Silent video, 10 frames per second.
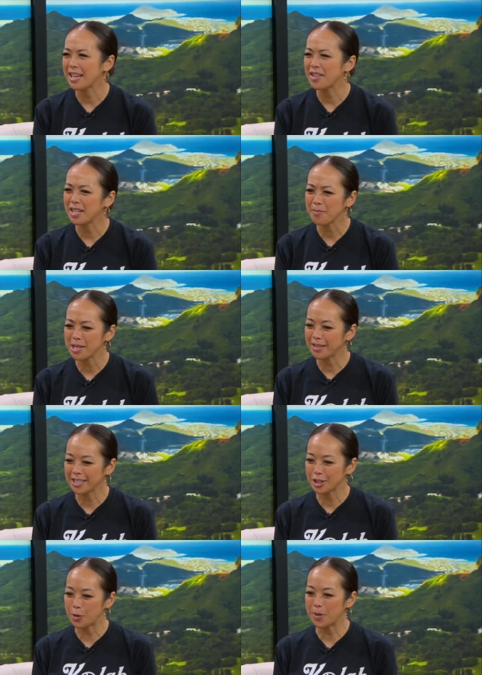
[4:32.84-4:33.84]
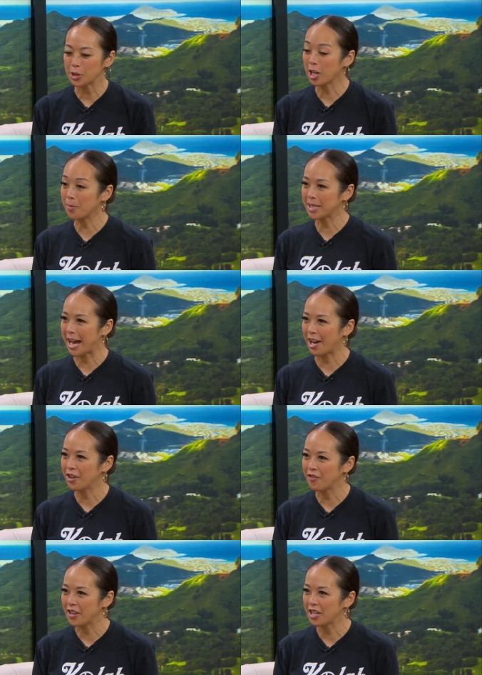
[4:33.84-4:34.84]
And then, so much comes
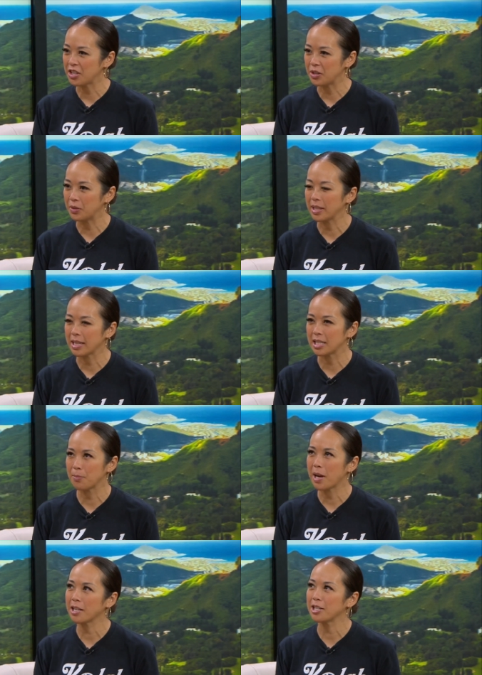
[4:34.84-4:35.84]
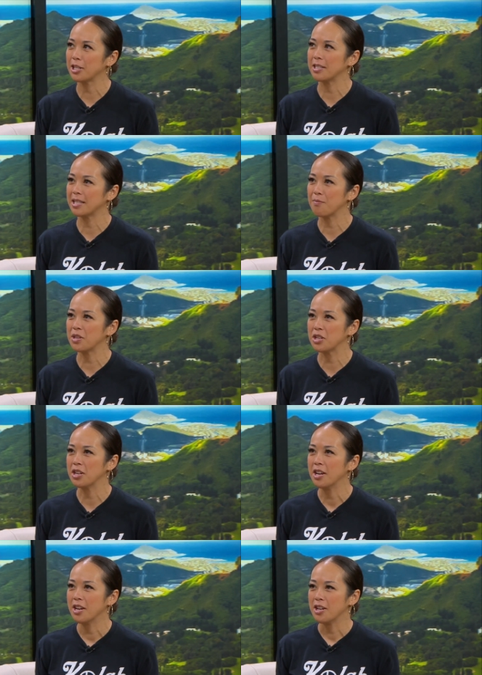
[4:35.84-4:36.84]
out of it. You know, it's a practice. It's
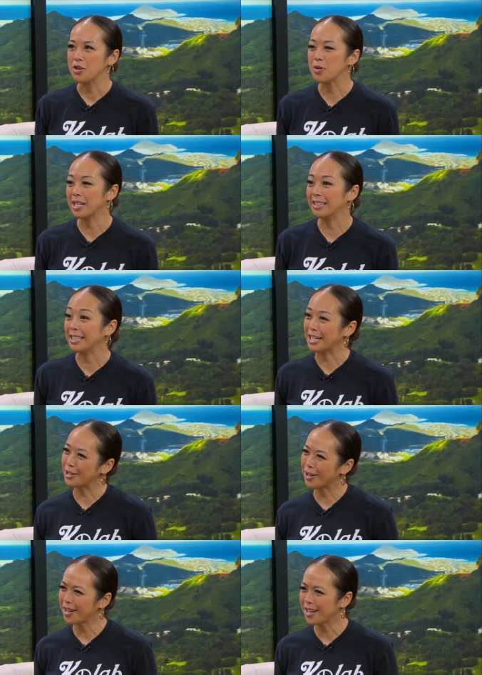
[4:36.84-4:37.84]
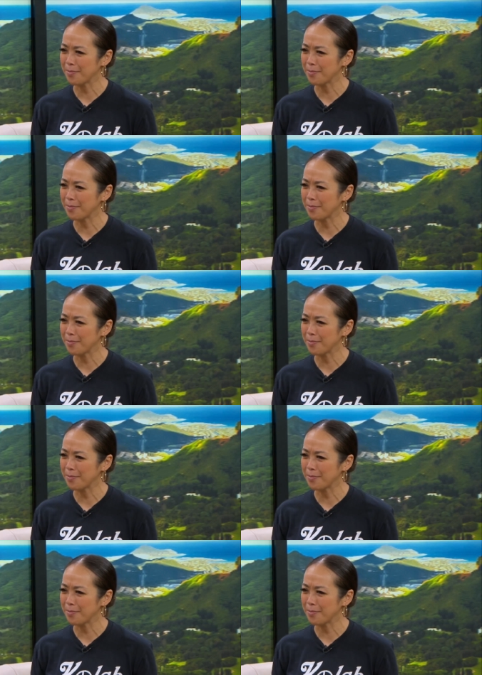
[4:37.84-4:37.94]
something you can lean on.